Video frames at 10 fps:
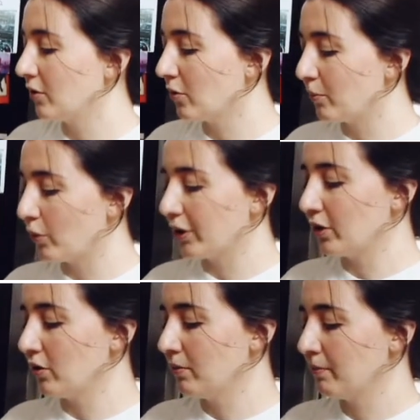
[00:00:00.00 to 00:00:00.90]
to
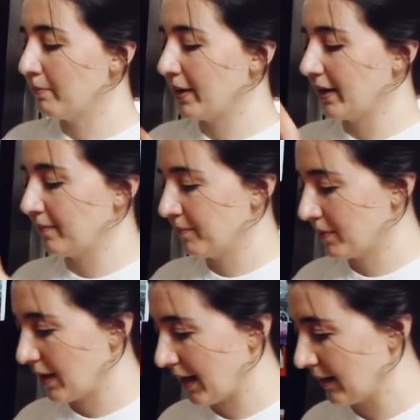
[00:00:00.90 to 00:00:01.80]
boil, but
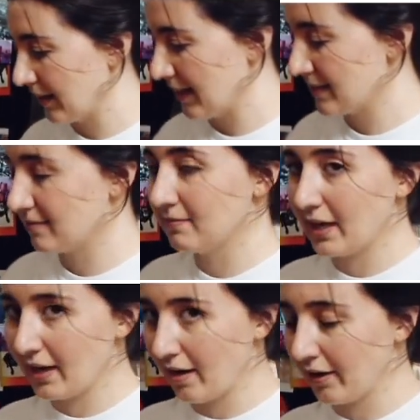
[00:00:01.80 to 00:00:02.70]
at a less
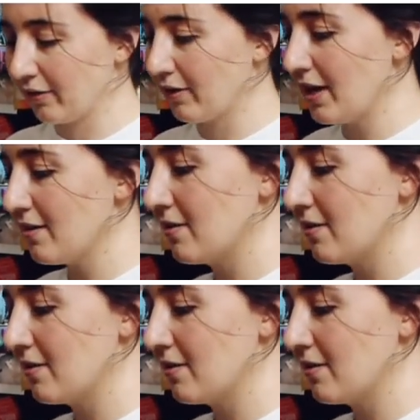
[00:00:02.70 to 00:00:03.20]
chaotic rate.